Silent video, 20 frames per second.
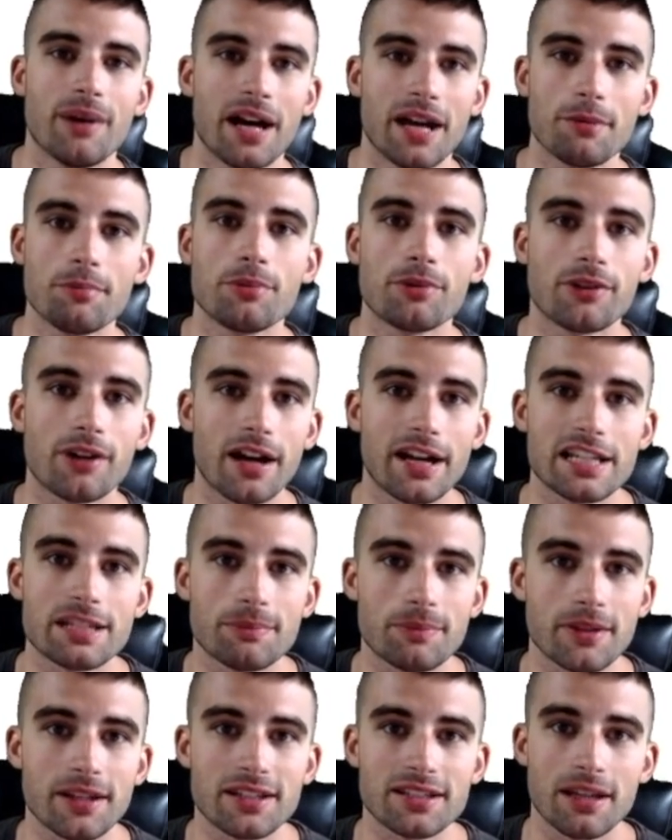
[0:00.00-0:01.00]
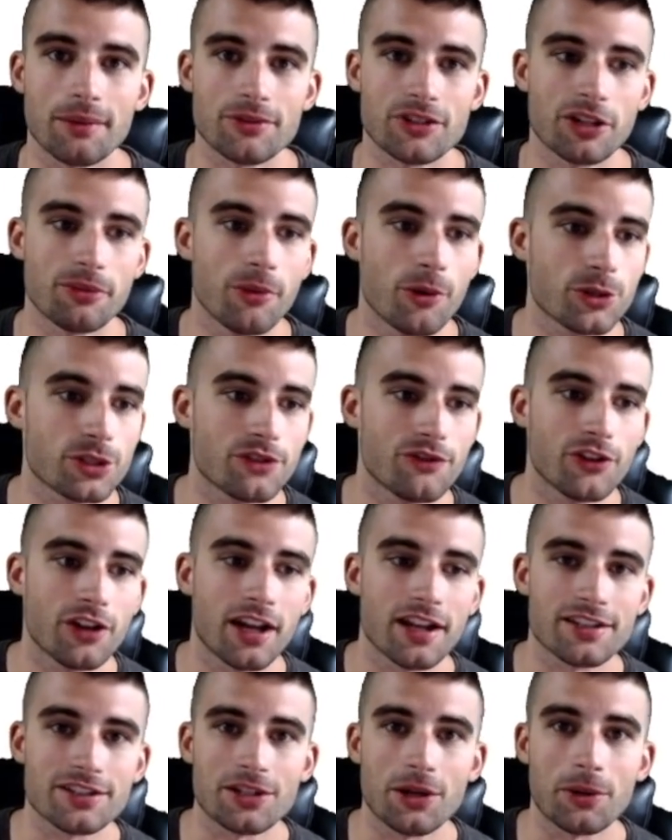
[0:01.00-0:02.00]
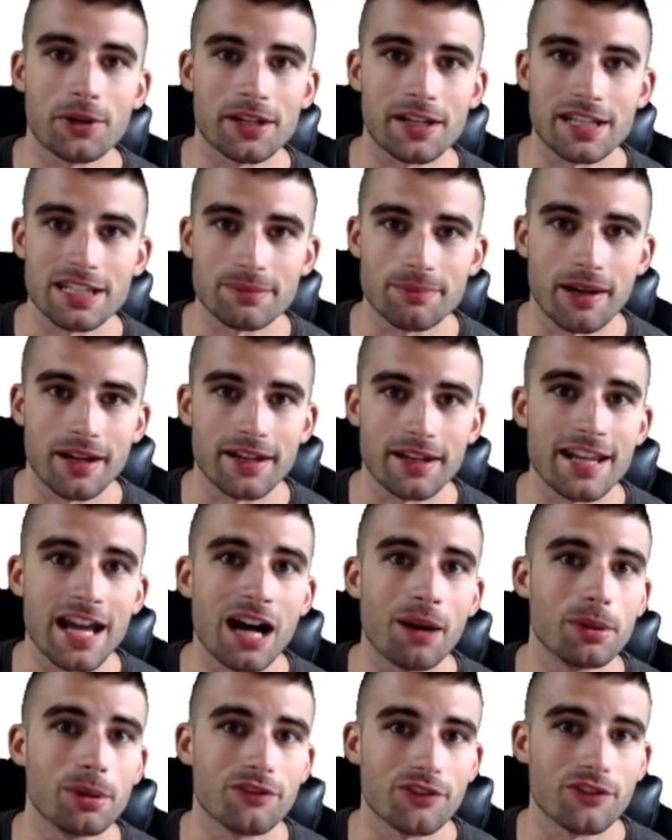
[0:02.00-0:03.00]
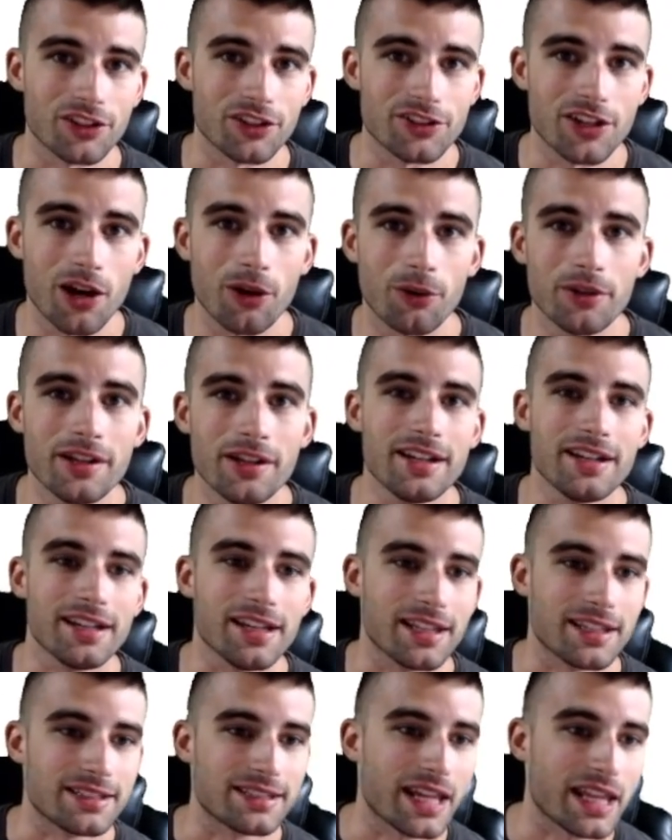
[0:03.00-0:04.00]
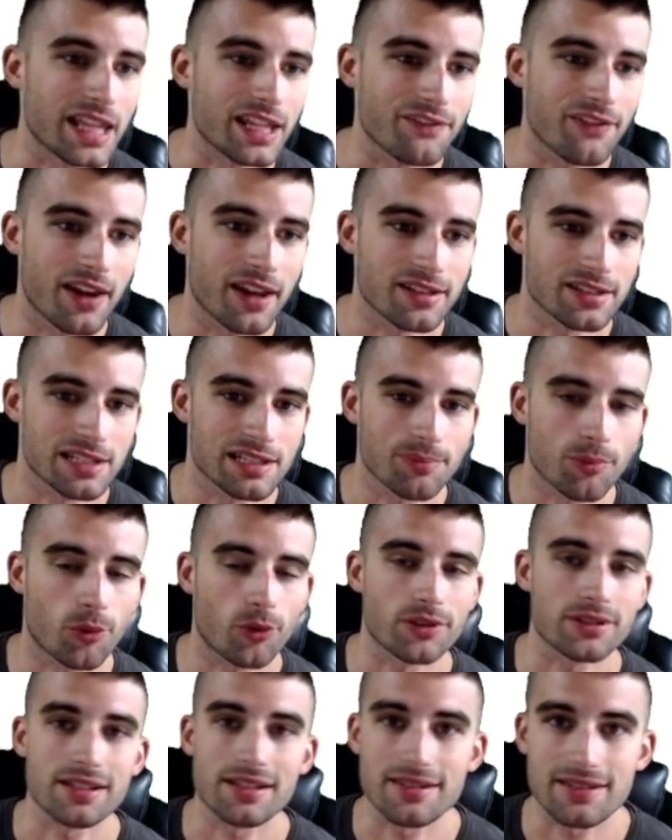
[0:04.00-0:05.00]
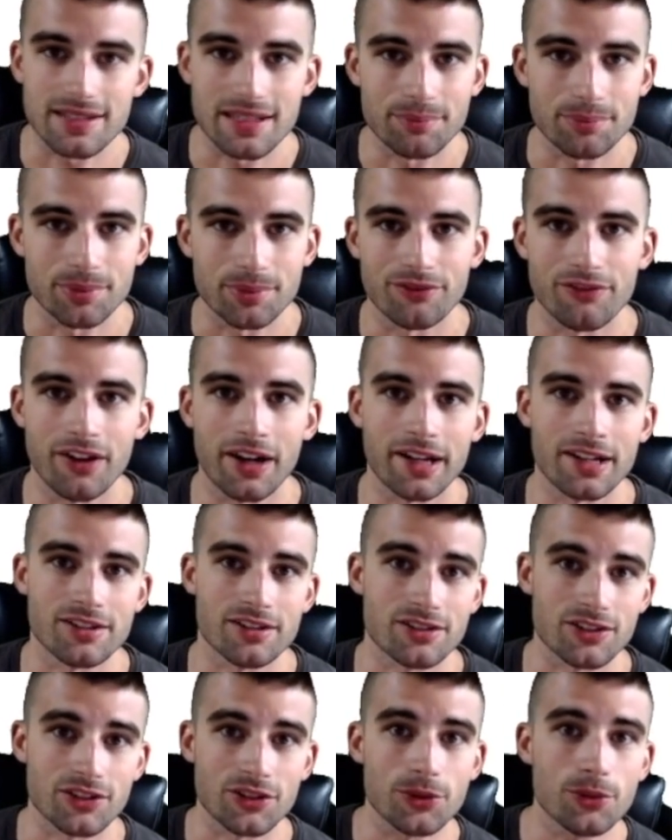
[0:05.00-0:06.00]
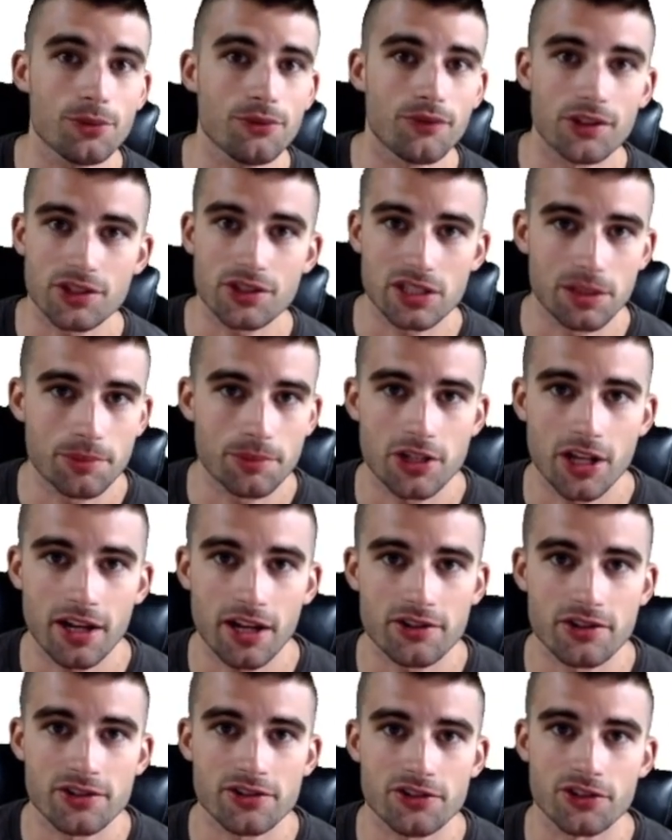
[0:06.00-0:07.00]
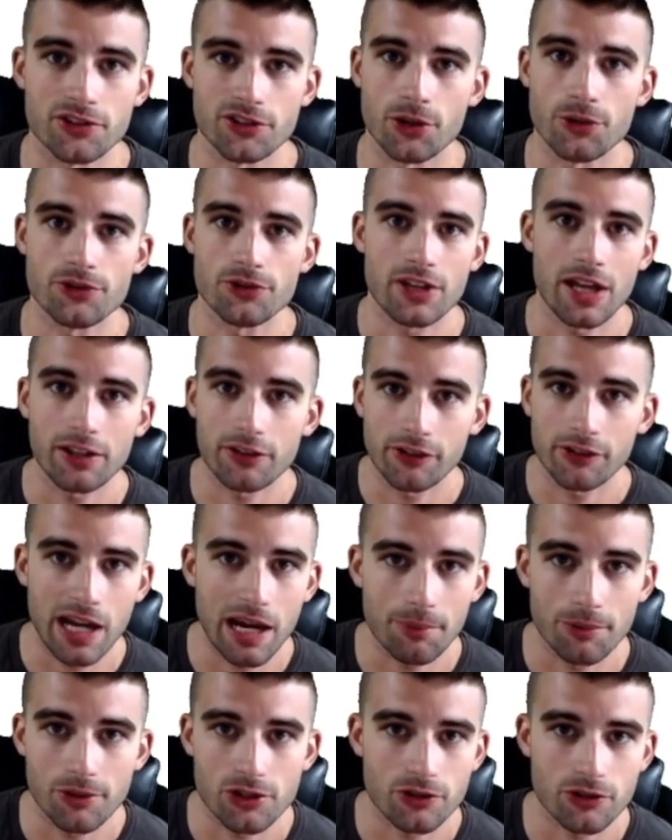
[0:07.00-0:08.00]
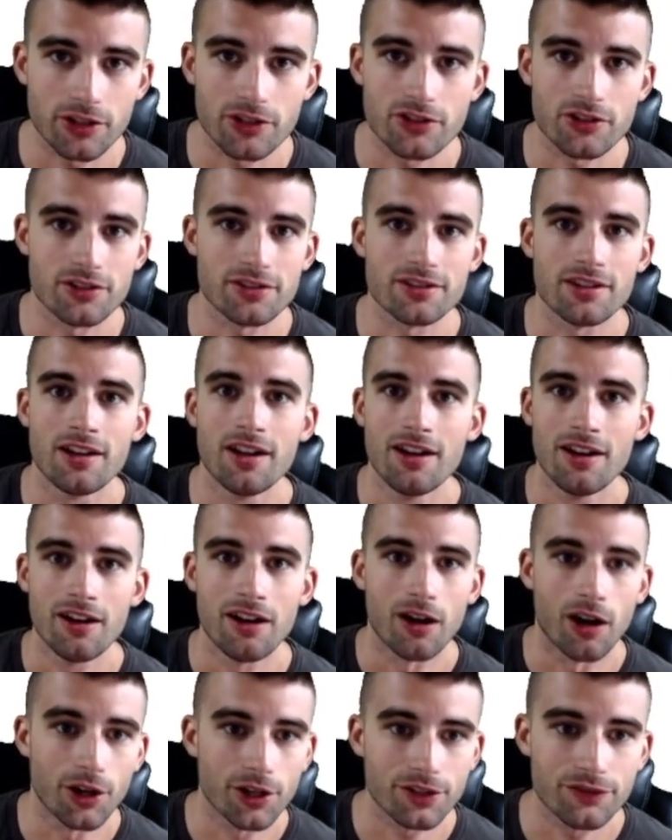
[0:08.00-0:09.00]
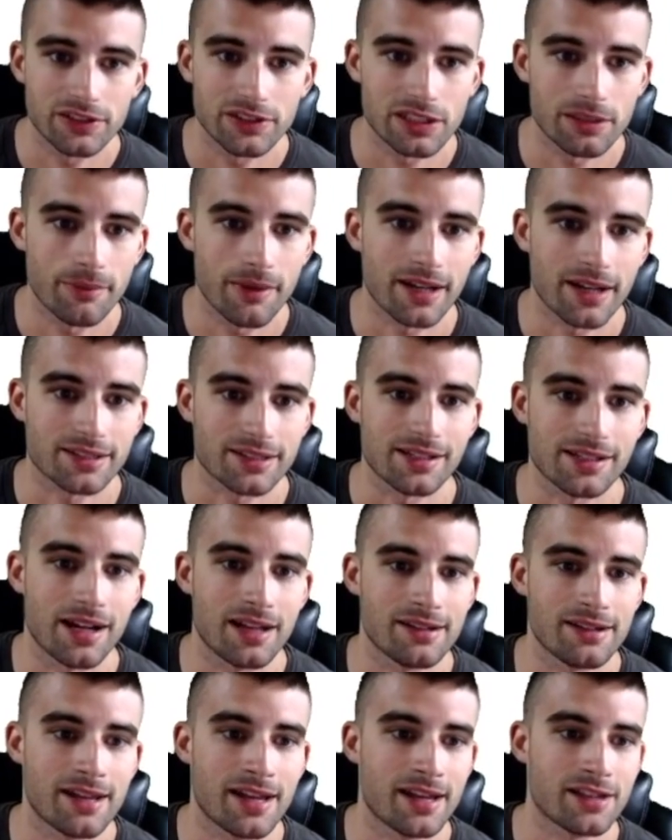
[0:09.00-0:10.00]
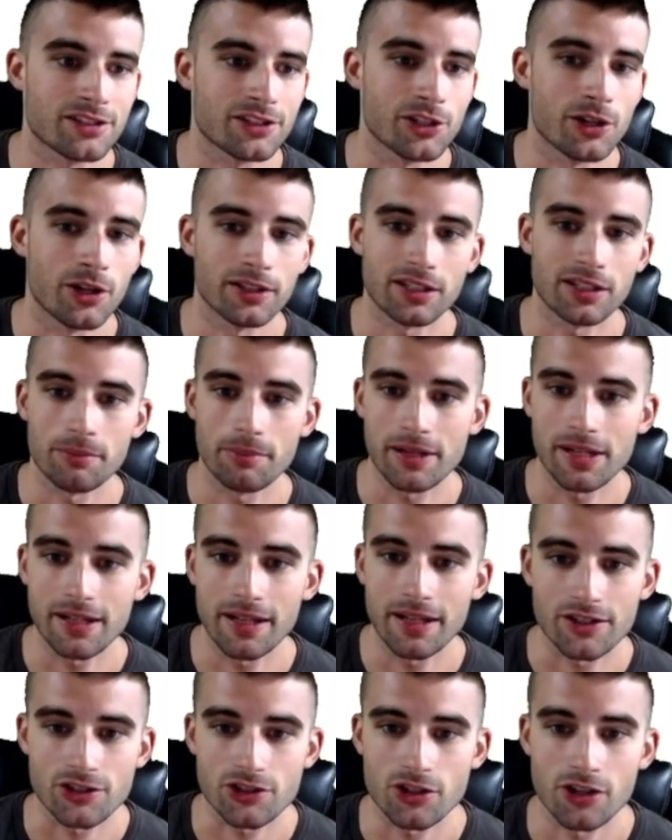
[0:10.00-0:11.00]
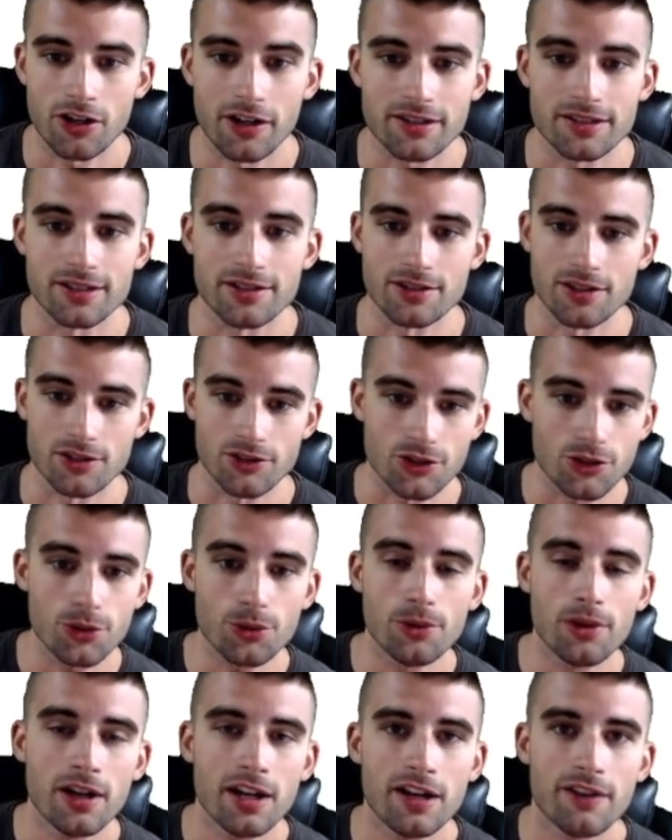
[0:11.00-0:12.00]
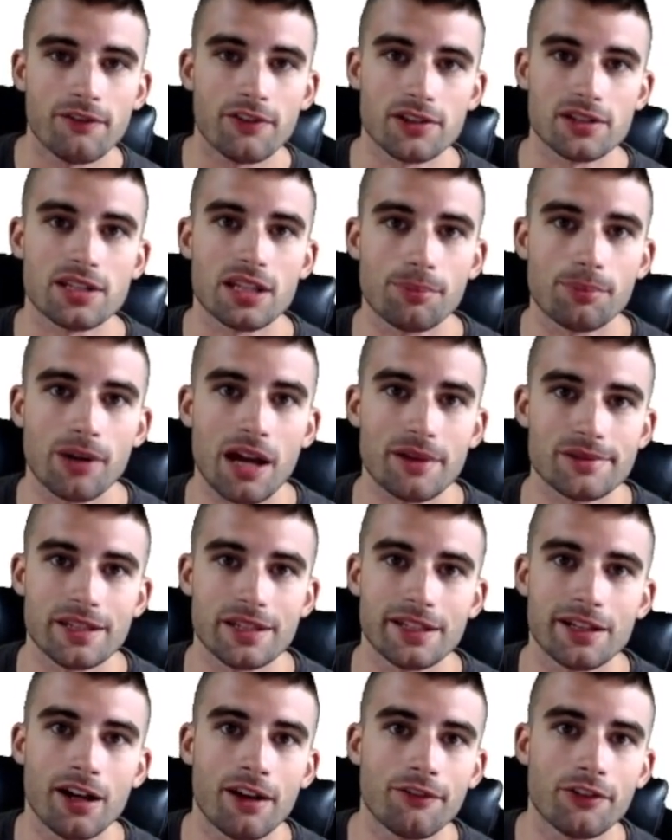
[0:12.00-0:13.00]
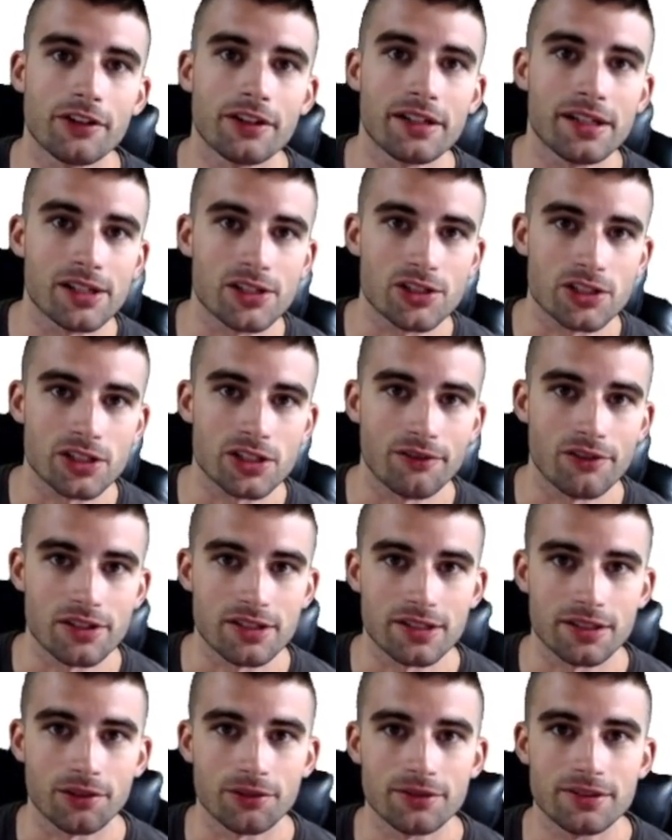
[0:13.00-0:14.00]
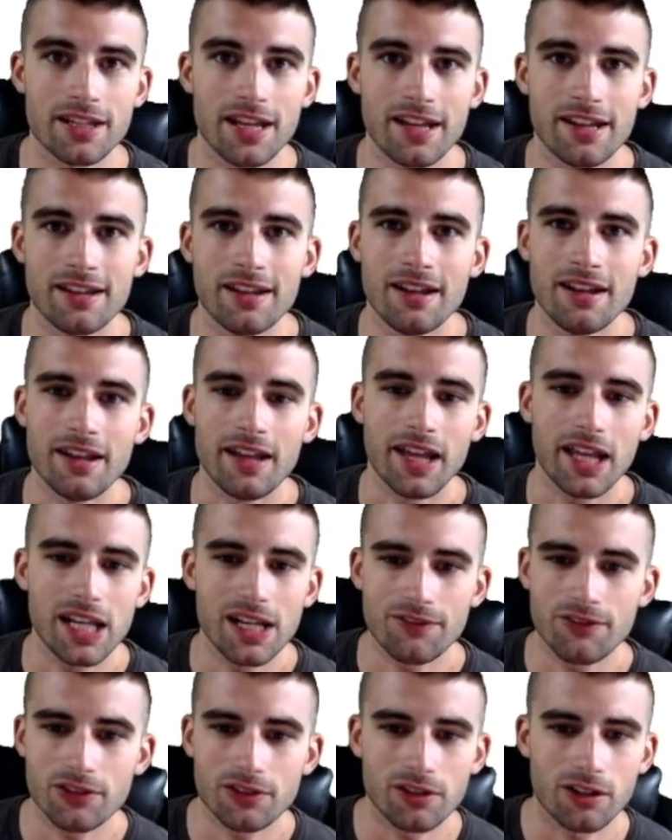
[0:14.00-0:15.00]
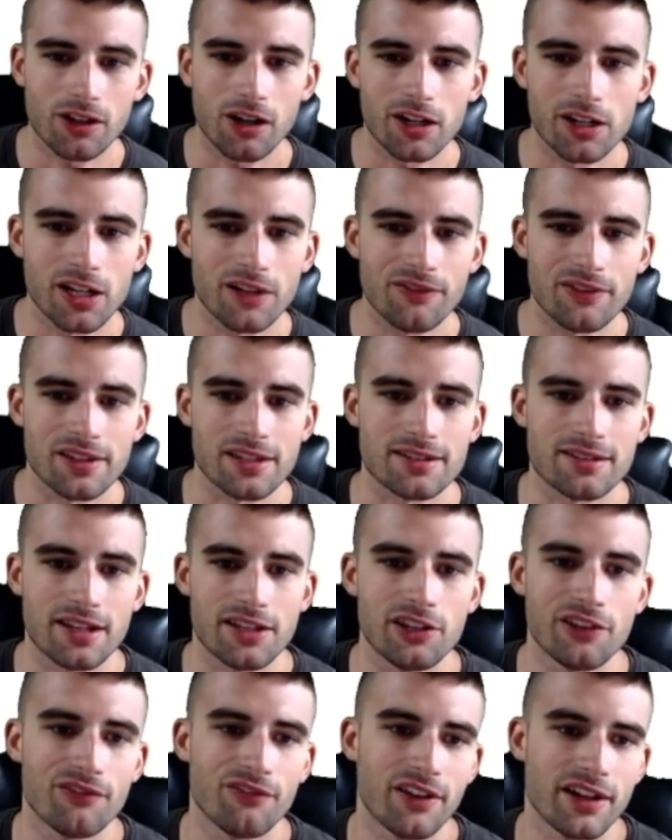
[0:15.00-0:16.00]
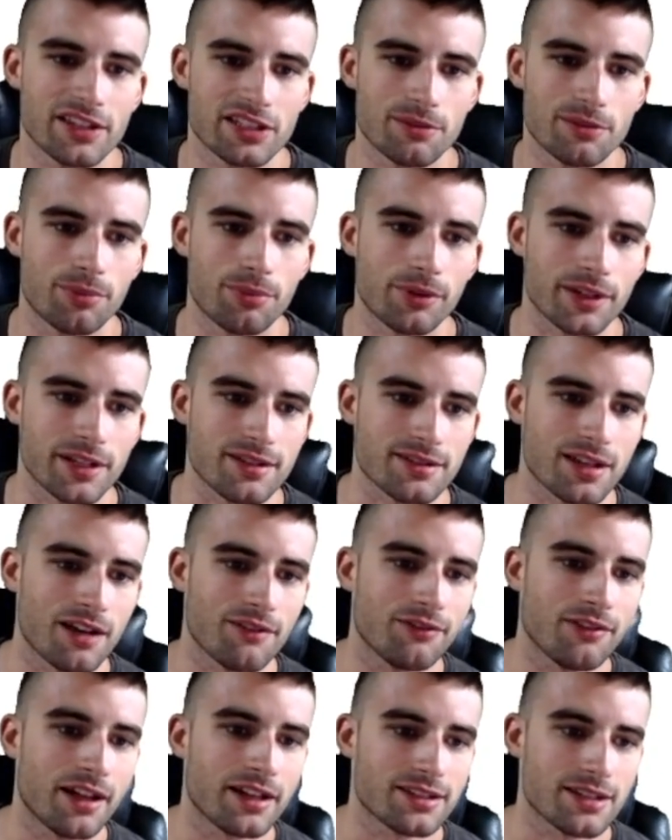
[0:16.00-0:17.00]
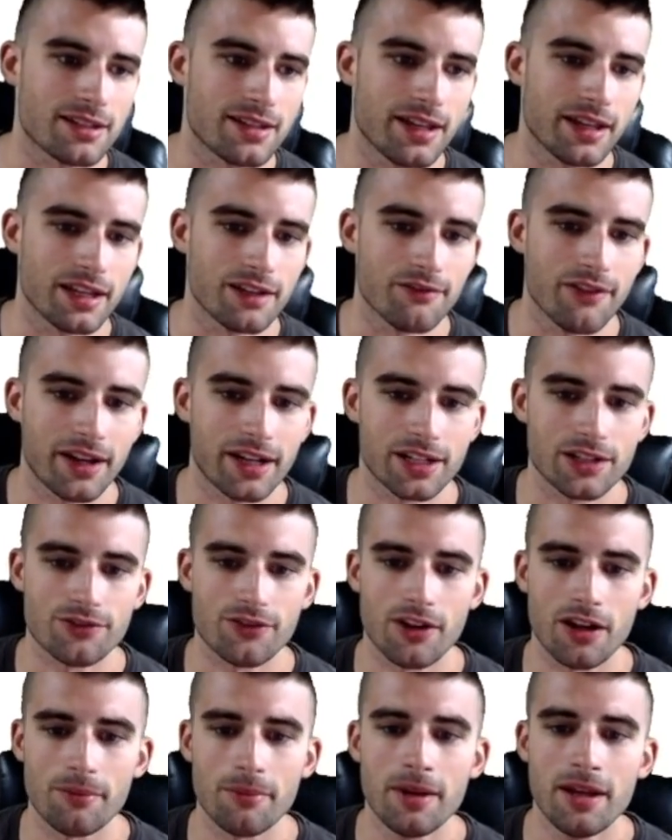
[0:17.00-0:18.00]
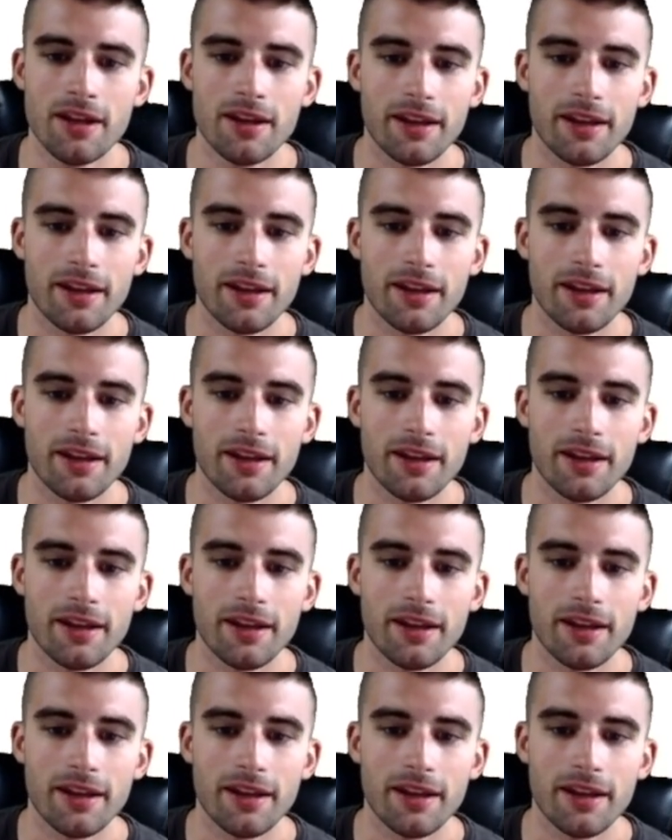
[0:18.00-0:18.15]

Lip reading: by Prize Picks. I'm sure most of you guys know what it is by now, but if you don't, it's daily fantasy sports simplified. It's just you versus the projections. There's no salary cap restrictions, 150 max contests. You don't have to compete against sharks. It's just you versus the props that they offer each and every single day. And if you look hard enough on the site, you can find some pretty soft lines to take advantage from.